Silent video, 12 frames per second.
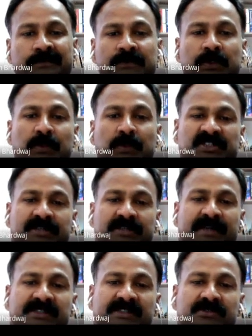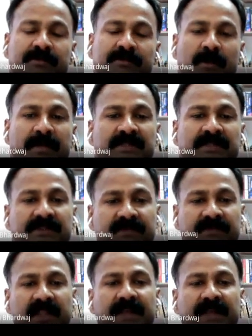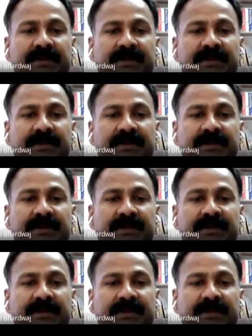which depends on the properties of light.